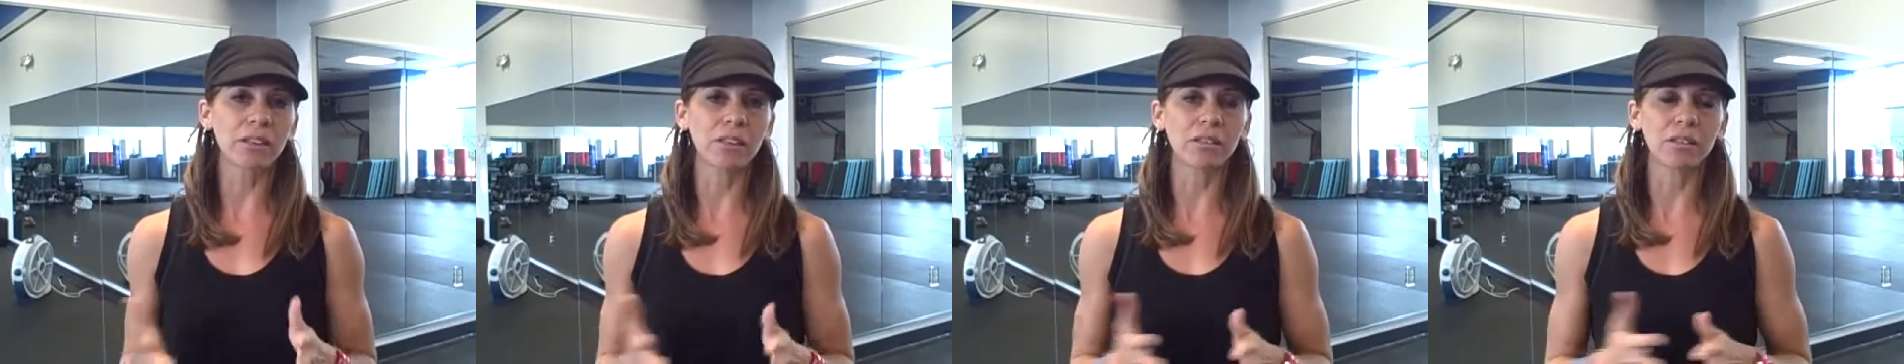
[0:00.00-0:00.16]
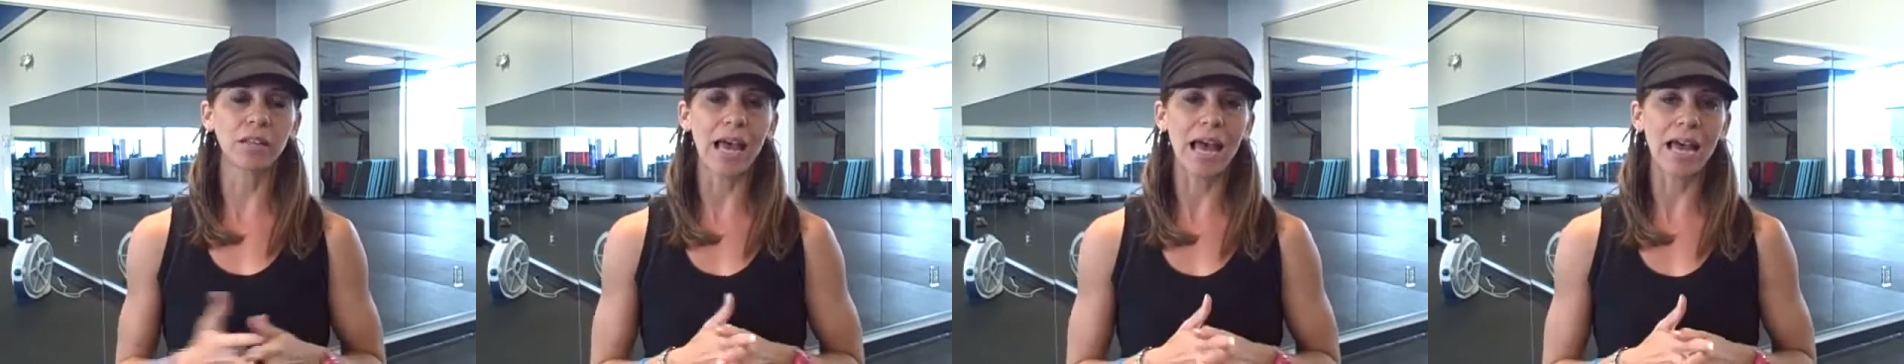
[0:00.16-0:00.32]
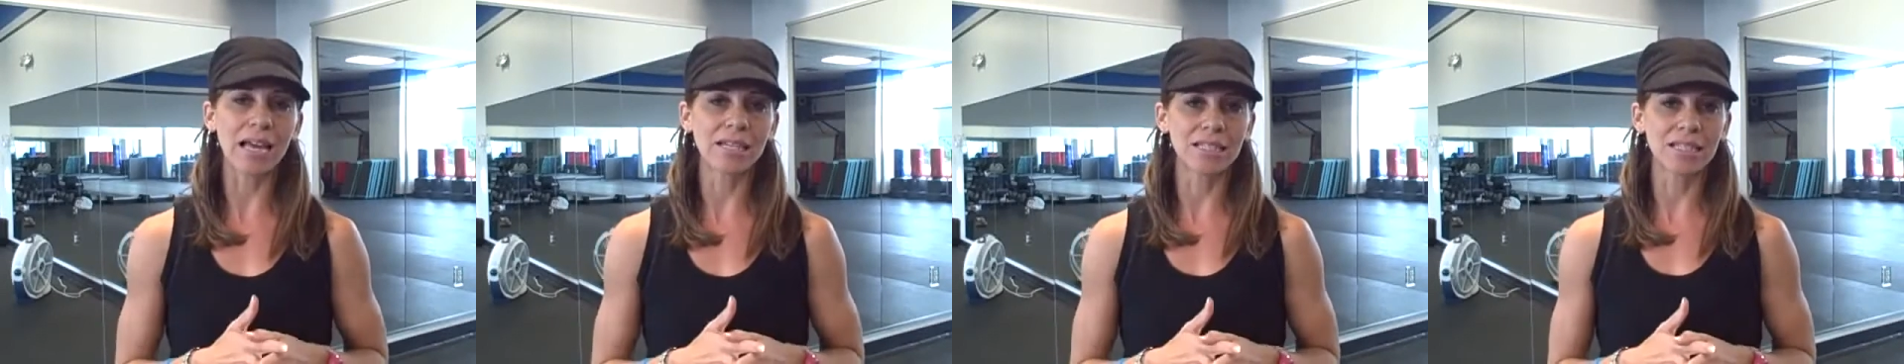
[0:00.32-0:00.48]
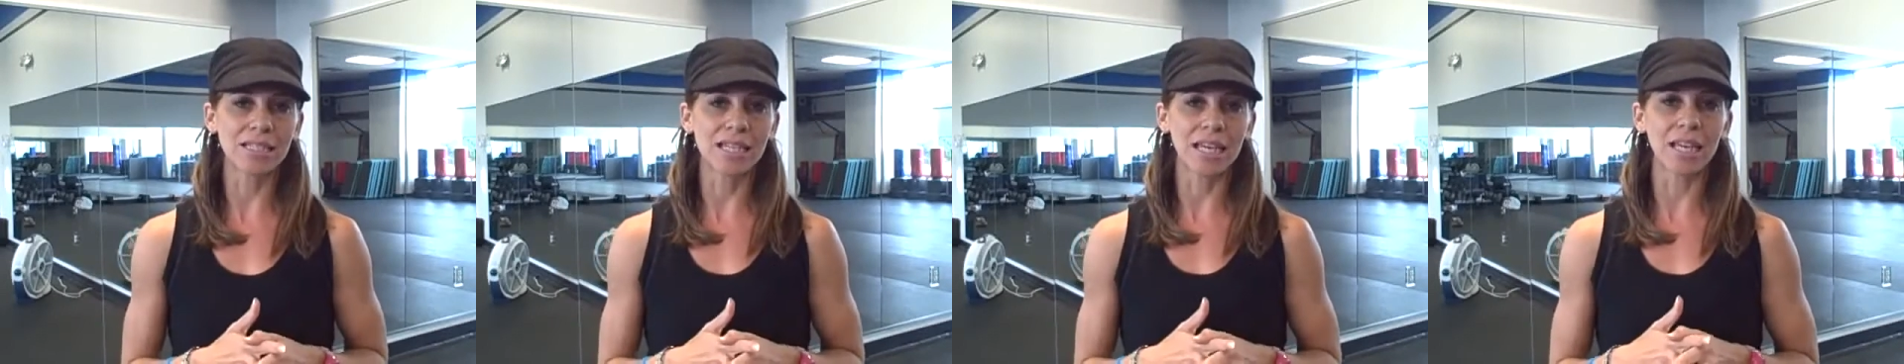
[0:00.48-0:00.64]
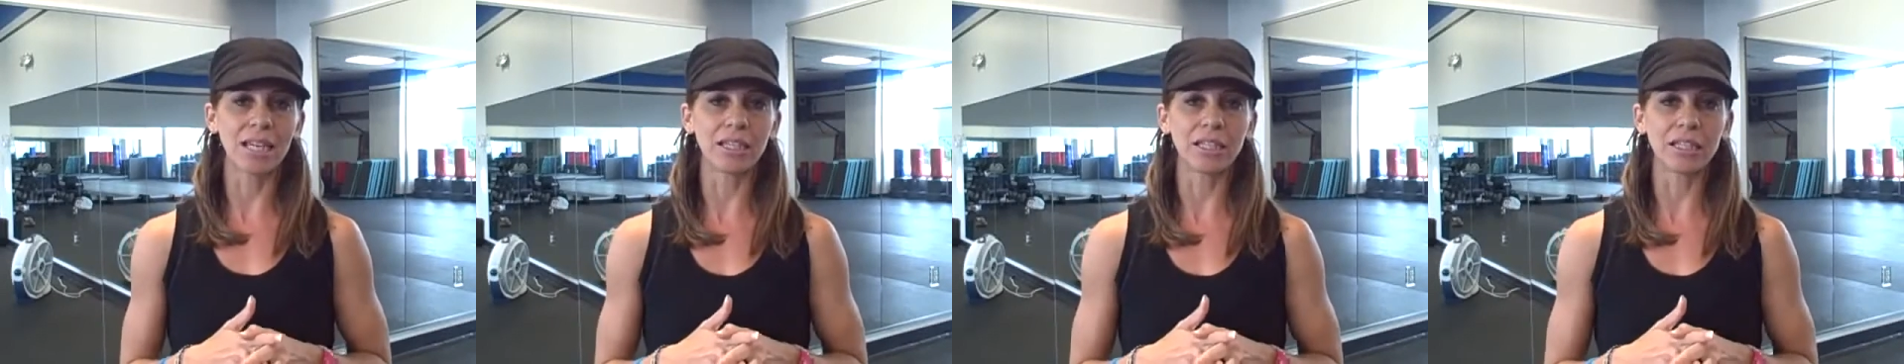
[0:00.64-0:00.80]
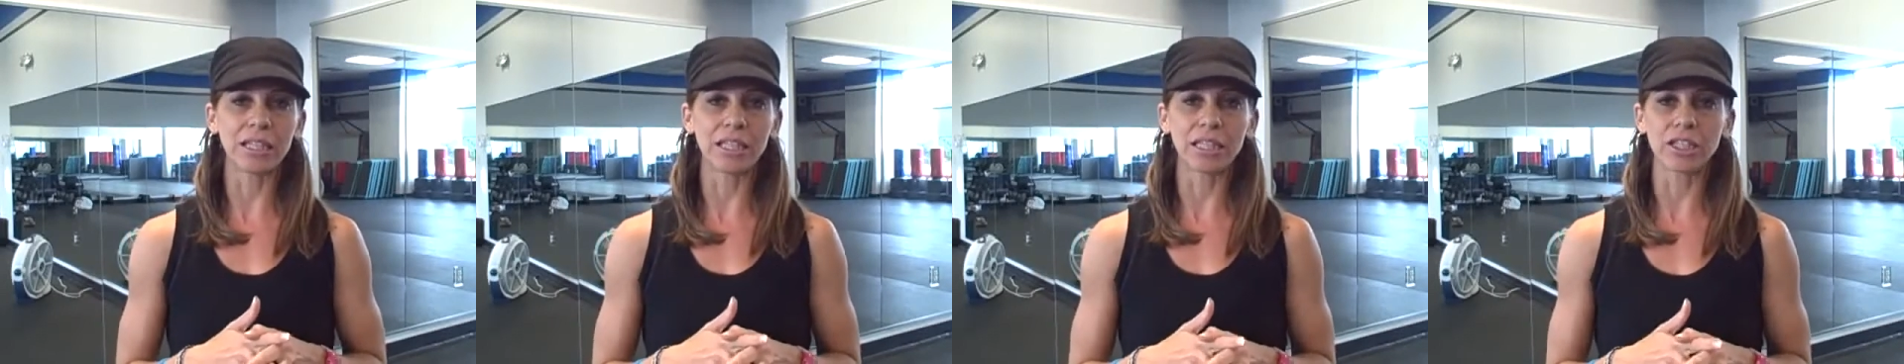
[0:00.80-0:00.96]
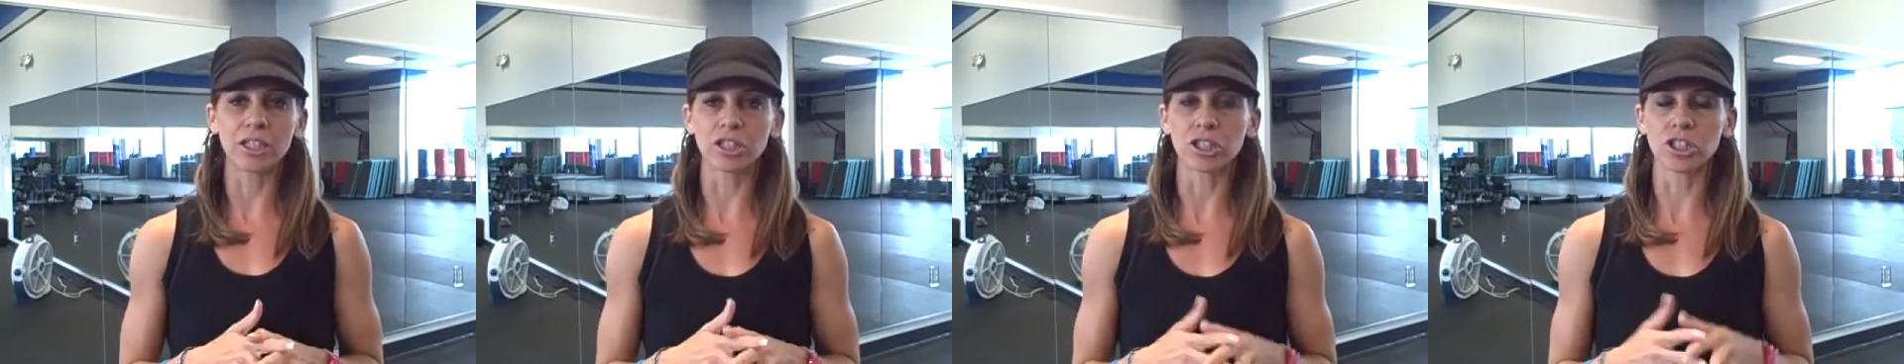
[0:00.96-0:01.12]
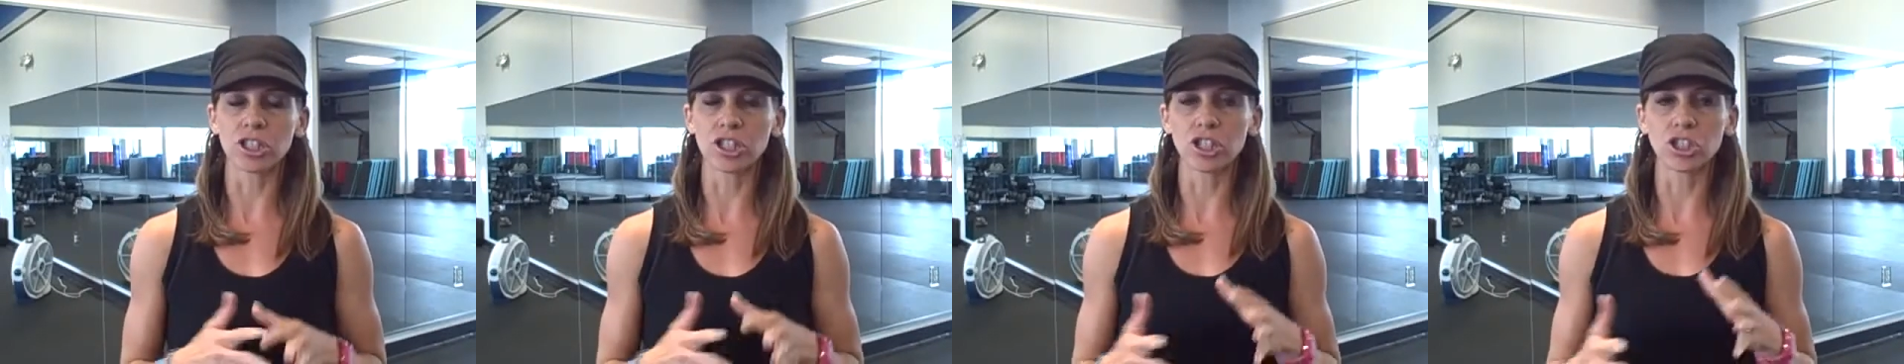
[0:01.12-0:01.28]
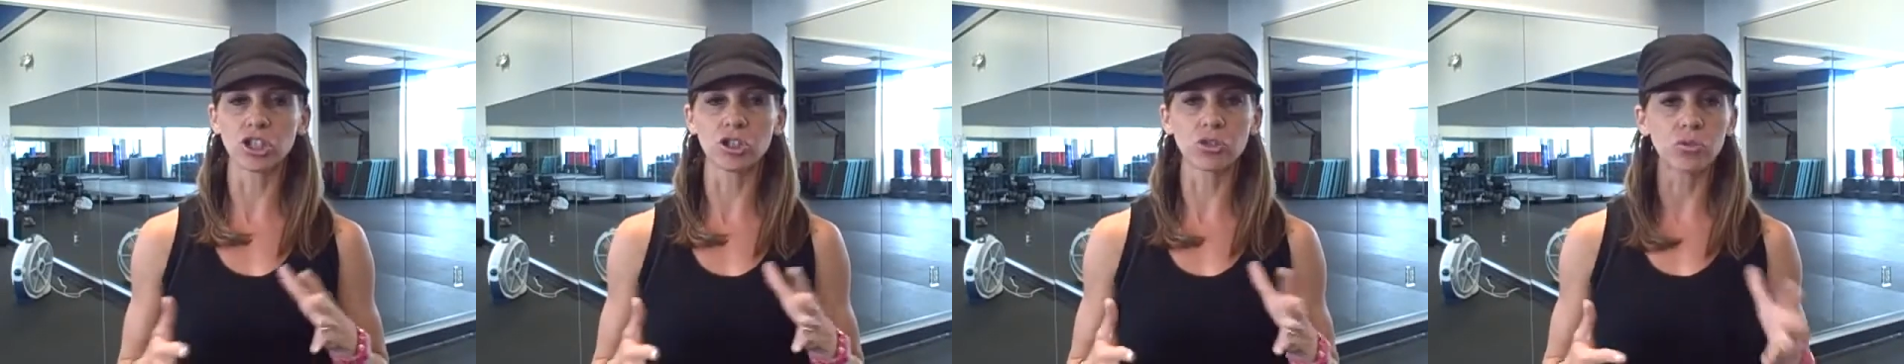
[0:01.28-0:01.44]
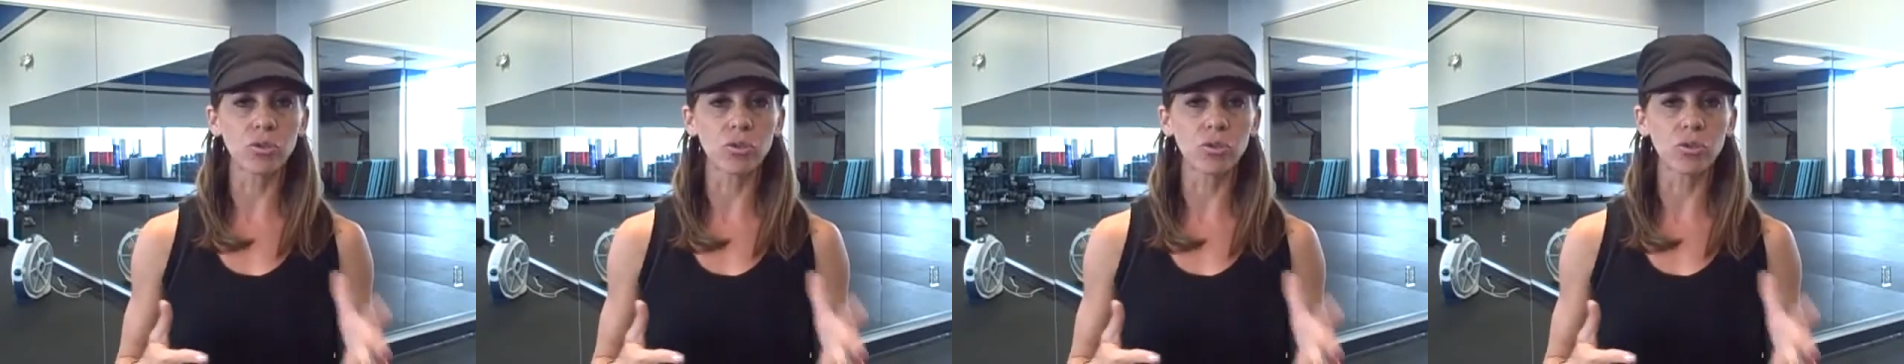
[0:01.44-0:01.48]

the last 10 years